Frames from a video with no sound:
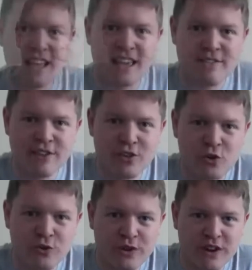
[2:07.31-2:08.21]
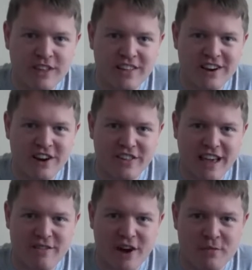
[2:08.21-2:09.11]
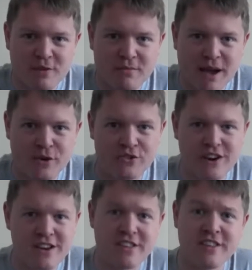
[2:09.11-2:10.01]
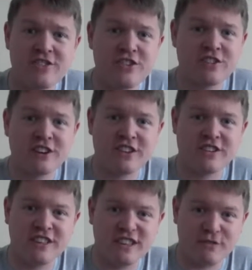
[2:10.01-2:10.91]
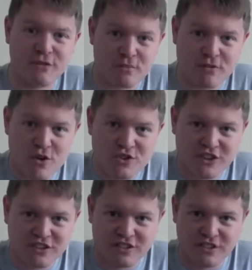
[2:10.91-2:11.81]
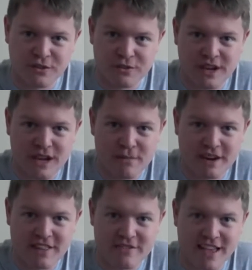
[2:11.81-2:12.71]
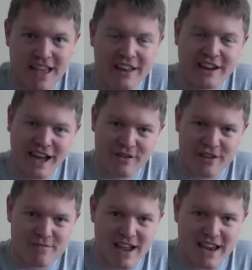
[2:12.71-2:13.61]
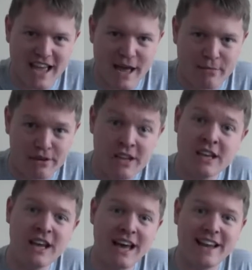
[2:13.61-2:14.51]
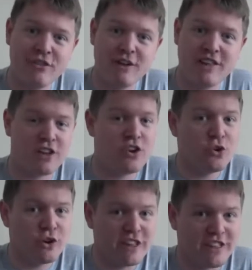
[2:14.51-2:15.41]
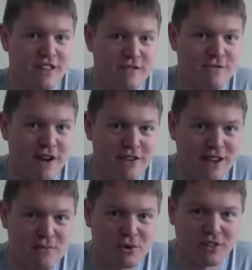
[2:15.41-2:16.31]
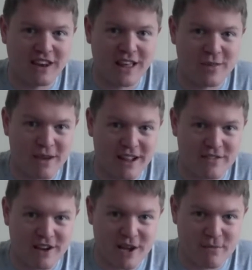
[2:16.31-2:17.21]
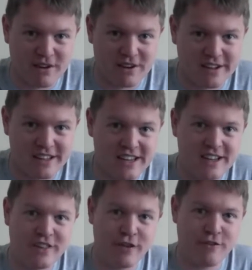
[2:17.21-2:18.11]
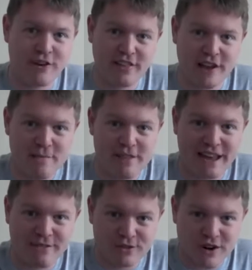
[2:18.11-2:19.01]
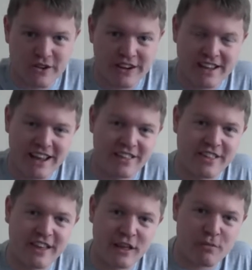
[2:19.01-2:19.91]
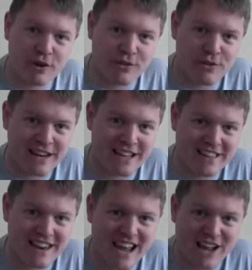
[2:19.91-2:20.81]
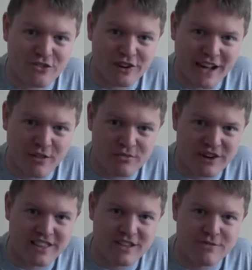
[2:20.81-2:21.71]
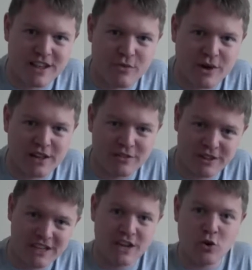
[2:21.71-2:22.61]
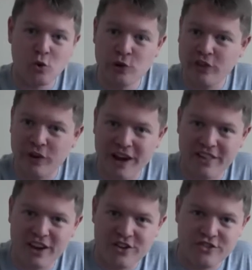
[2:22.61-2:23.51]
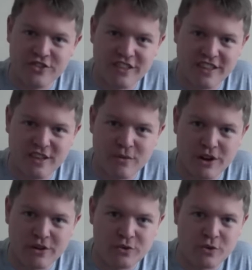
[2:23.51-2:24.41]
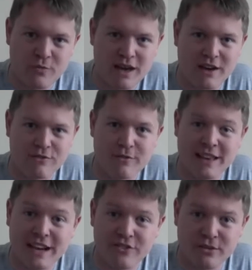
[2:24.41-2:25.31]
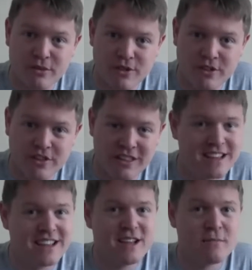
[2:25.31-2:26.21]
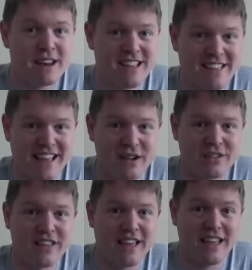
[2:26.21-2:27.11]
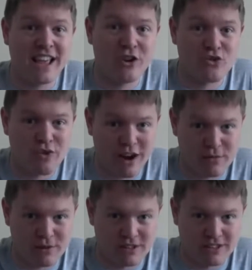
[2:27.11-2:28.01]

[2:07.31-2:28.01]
Given that all 3 of these cars have hybrid powertrains, it's interesting to see the different approaches the 3 companies have taken and how they've made it happen. And let's face it, noise is a very important aspect of a hypercar. So first up, the LaFerrari has a 6.3 litre naturally aspirated V12. Also has 161 horsepower from the electric motors, but it sounds incredible.